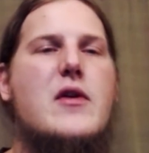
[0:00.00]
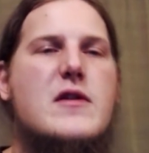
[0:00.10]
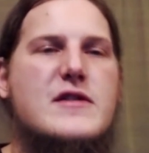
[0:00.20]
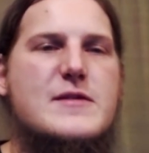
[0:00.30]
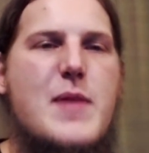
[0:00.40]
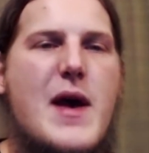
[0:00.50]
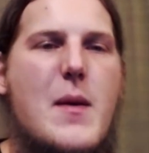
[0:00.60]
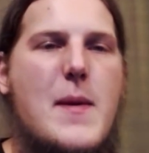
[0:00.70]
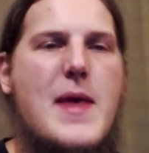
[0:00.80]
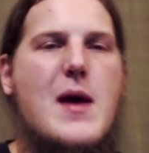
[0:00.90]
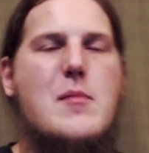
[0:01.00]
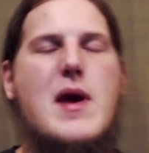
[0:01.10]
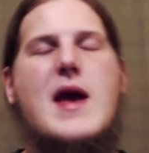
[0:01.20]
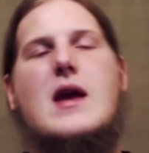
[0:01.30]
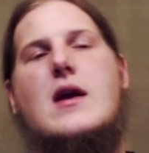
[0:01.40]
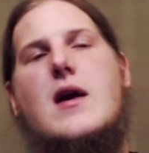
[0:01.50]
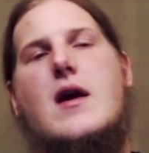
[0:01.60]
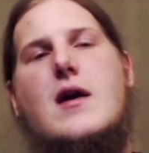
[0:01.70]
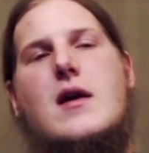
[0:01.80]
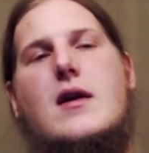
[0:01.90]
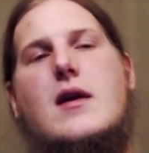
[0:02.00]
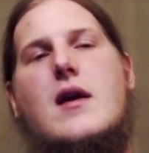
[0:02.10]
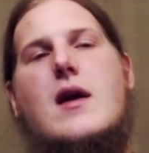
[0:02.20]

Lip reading: you spent with that bank card,